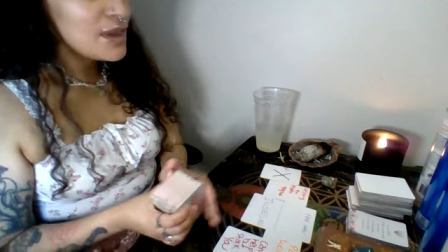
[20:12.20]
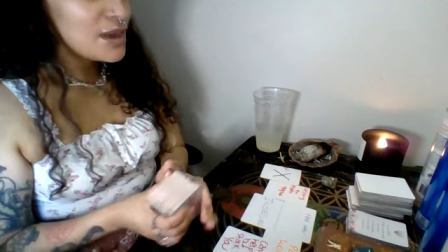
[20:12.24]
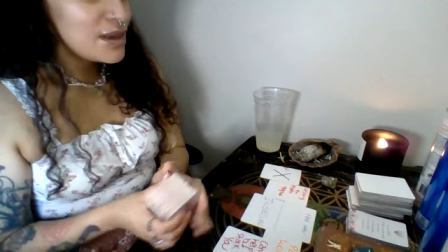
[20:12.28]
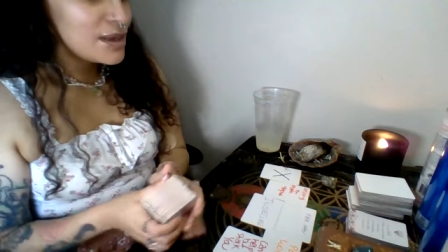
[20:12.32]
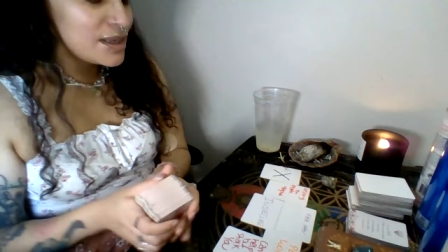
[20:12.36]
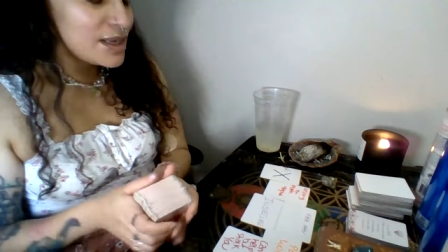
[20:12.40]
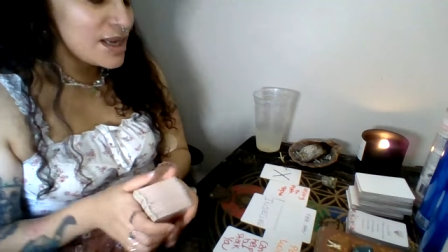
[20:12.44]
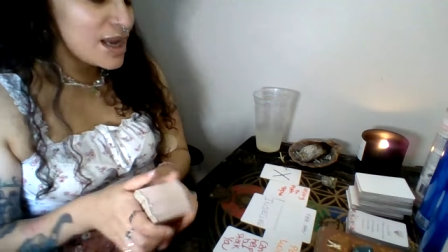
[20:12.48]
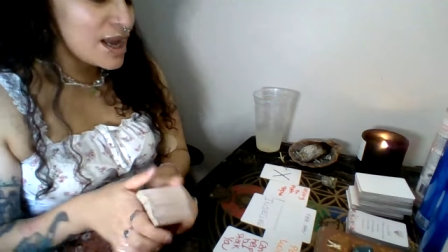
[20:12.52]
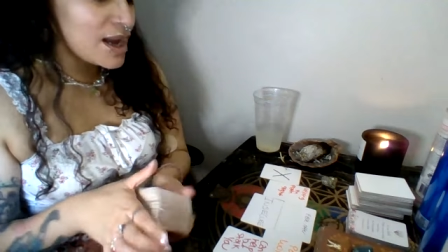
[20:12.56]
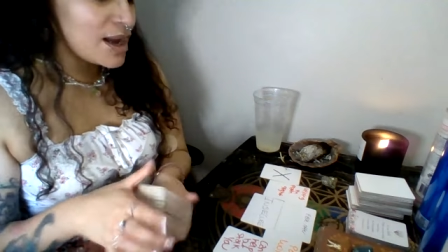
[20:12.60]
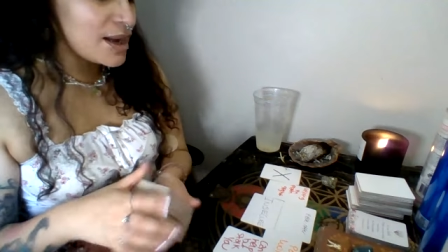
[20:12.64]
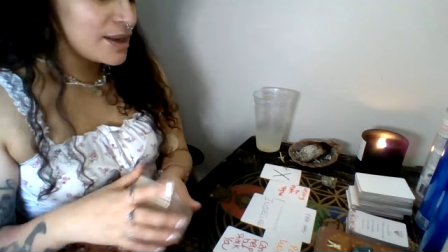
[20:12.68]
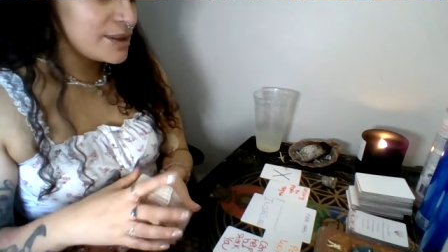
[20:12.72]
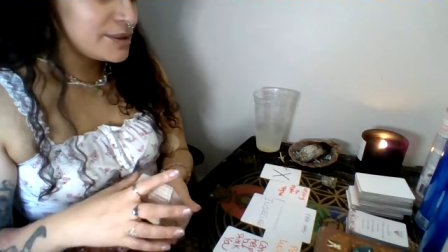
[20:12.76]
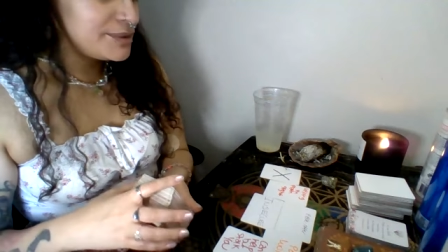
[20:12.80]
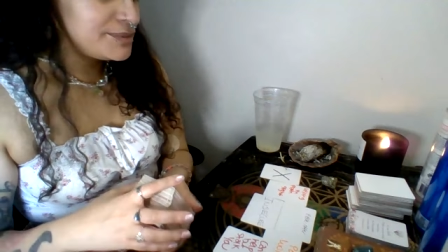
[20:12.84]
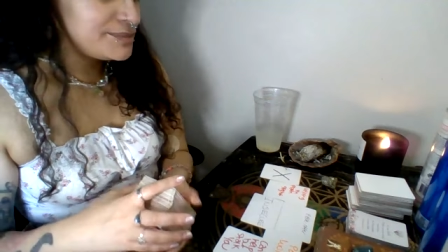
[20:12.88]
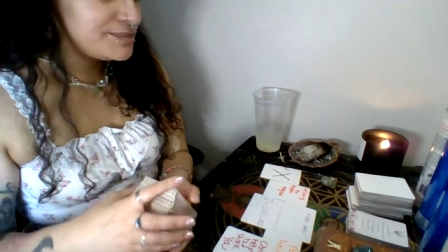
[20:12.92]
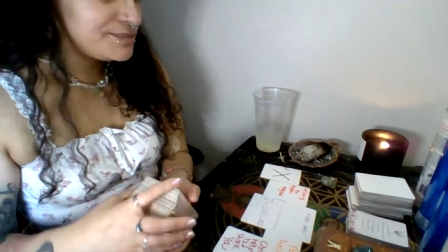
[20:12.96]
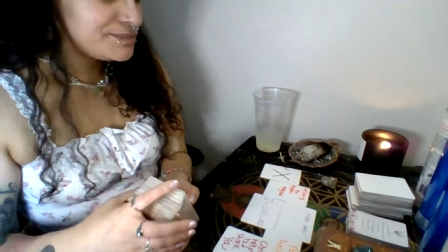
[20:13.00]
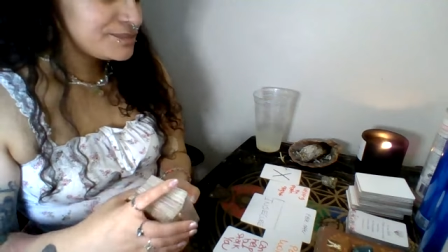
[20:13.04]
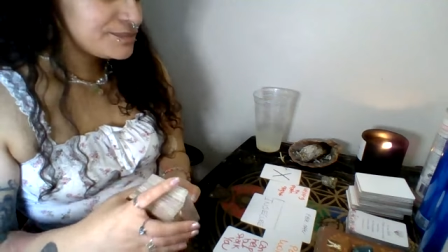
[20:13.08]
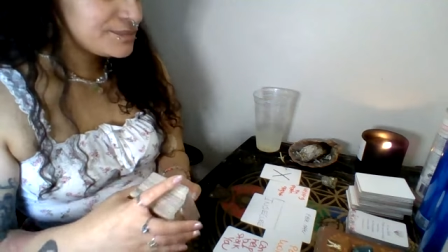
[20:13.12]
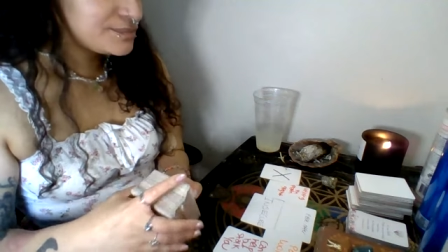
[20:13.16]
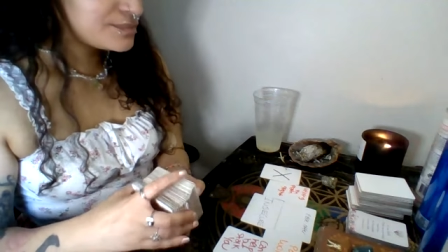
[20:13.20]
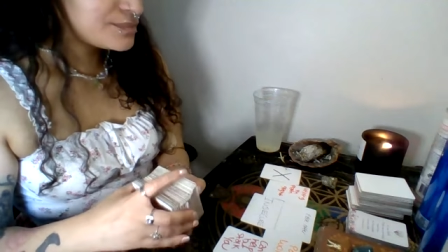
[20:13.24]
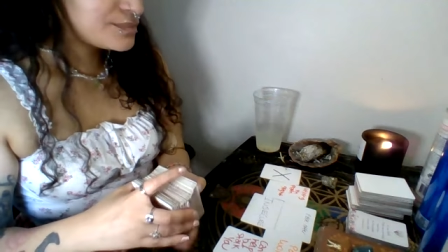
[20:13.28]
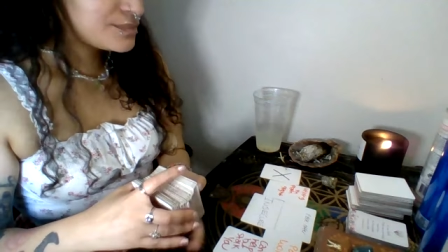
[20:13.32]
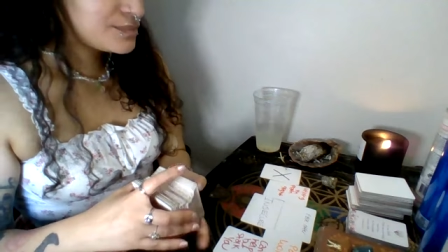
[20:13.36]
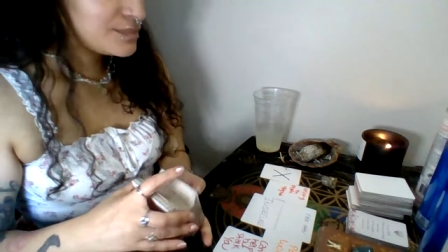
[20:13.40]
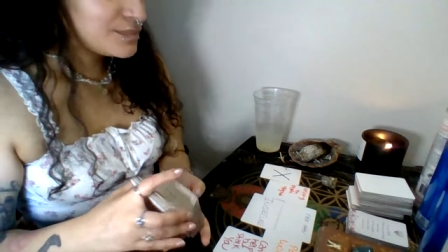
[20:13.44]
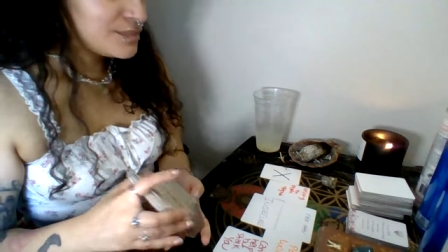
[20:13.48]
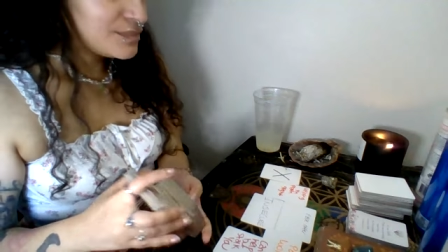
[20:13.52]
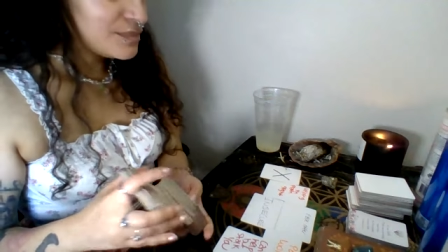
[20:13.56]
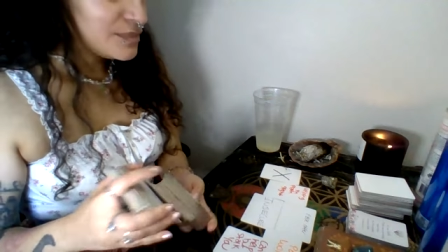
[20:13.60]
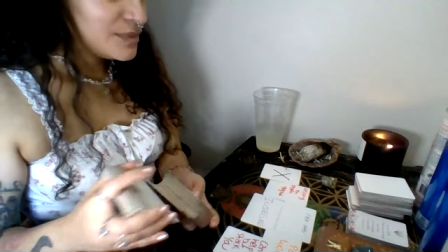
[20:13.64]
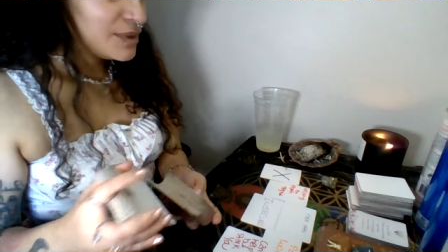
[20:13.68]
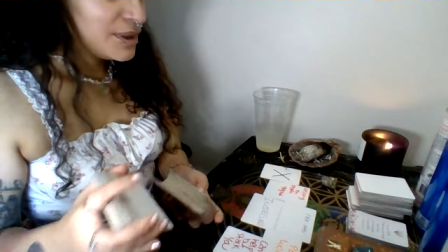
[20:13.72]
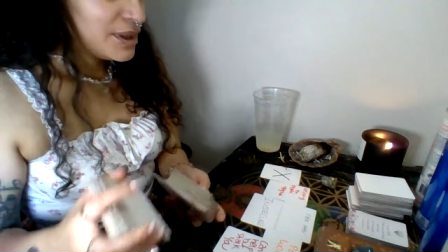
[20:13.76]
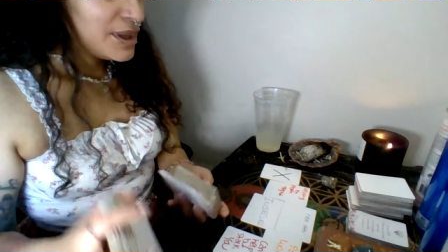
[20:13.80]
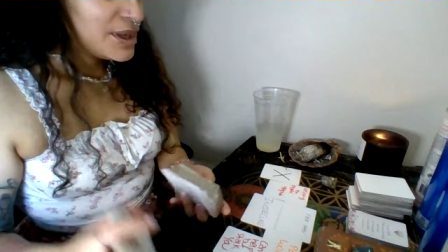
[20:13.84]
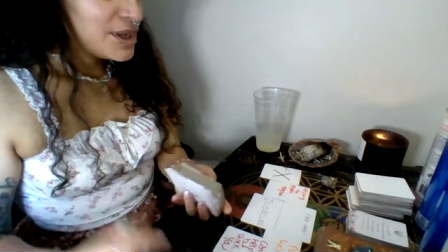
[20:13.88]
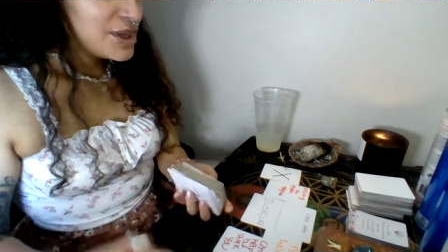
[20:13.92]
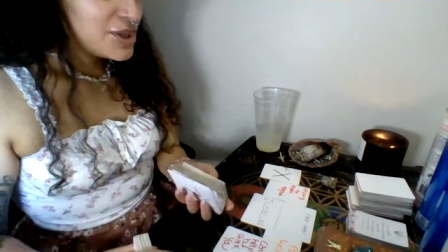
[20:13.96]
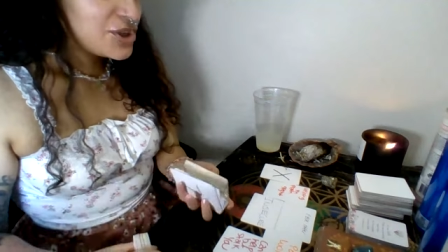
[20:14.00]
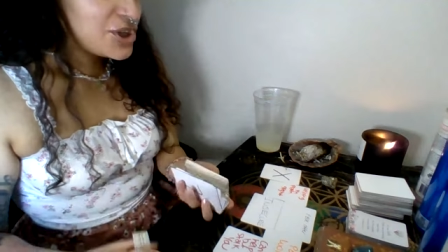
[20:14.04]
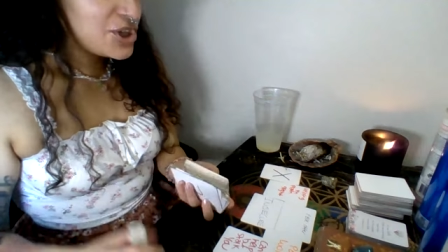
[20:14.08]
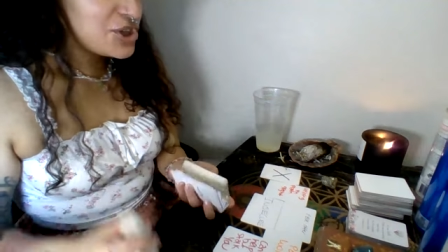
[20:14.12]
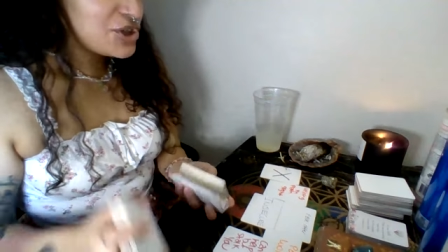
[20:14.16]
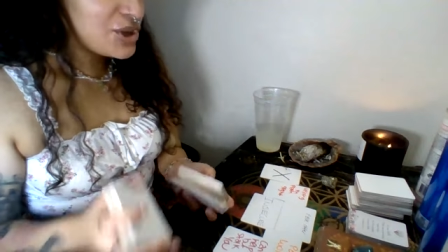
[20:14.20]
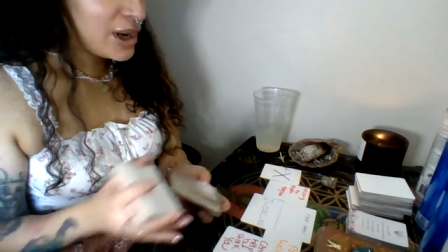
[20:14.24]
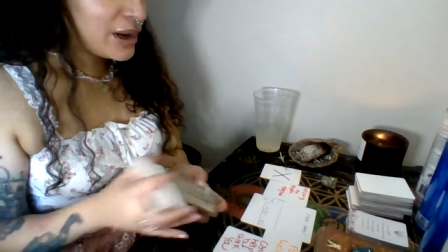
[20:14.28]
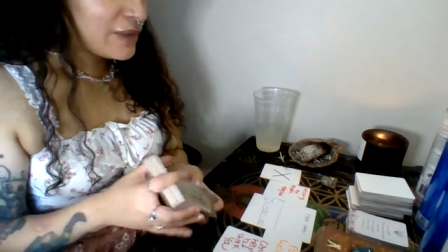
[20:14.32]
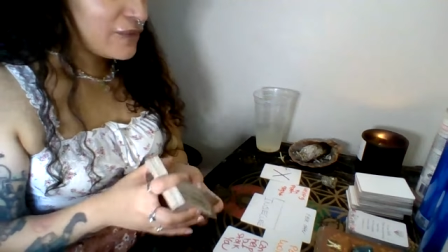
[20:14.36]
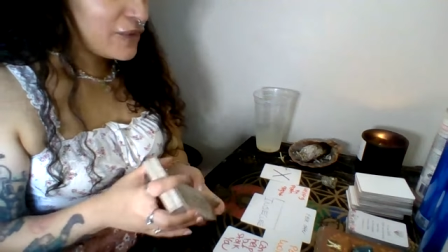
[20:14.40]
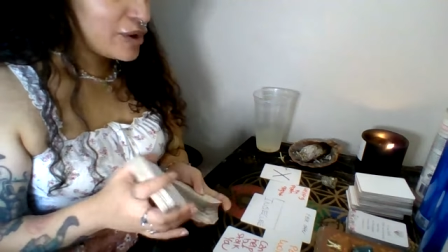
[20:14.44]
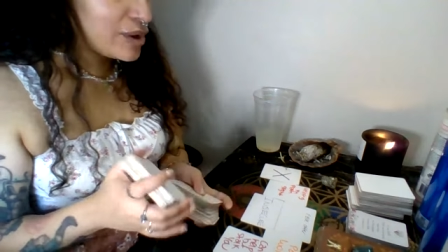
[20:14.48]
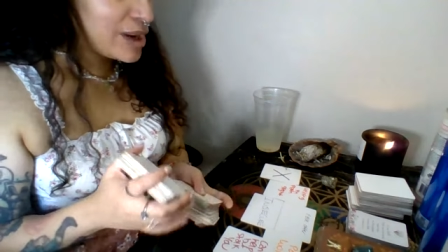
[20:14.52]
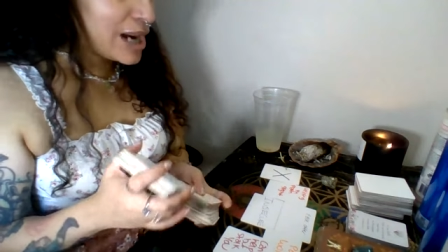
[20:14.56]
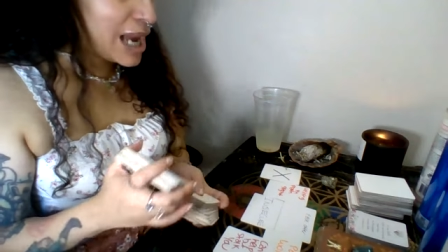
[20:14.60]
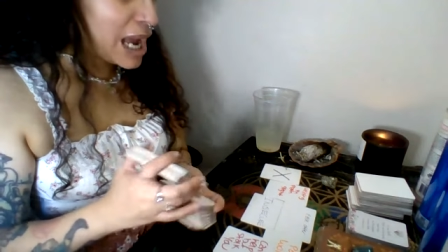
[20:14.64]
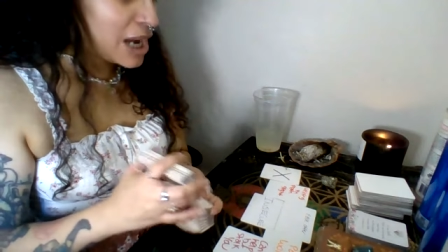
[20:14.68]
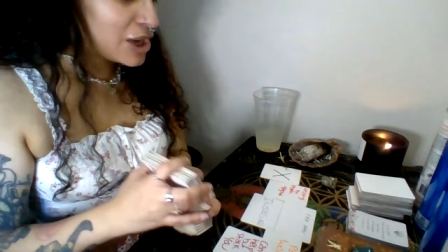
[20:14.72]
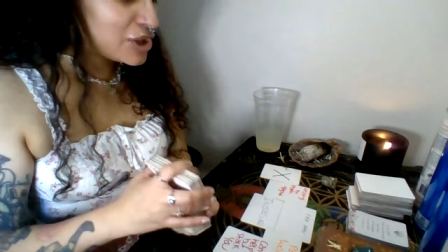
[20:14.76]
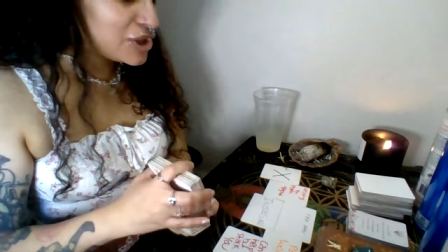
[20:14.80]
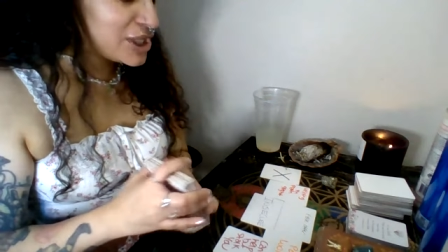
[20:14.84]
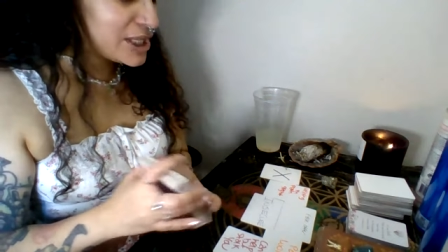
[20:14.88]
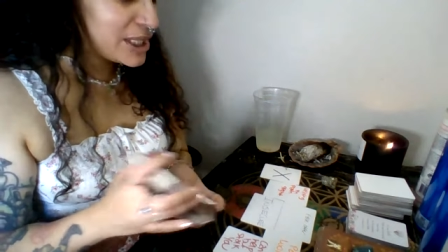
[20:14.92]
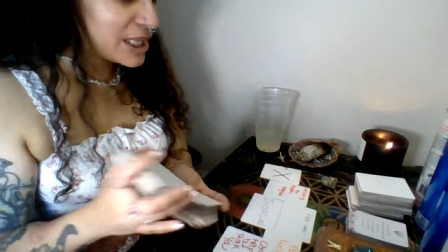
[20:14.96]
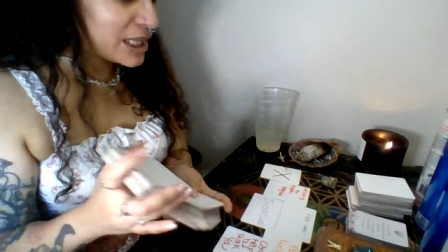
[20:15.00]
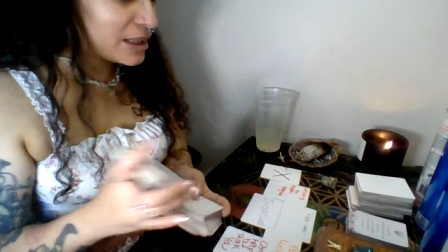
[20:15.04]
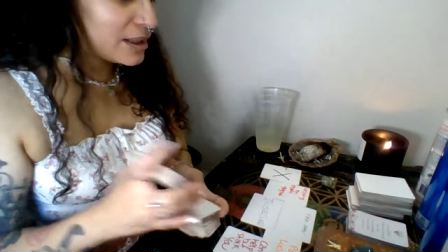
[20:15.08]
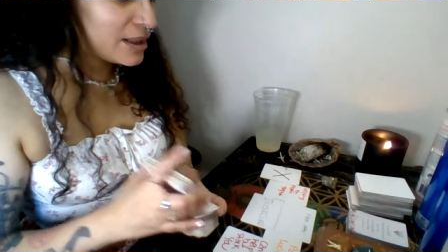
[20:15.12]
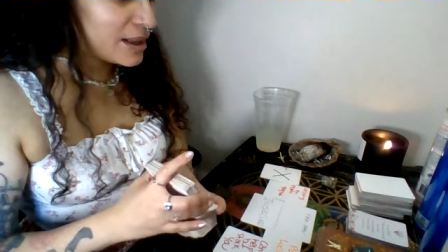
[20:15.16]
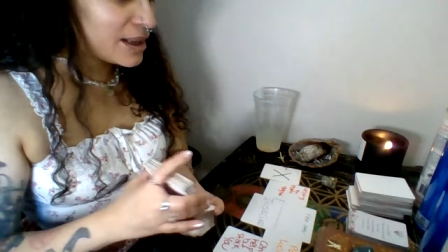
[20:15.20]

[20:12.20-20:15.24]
Yeah. She's trying to figure out how she can,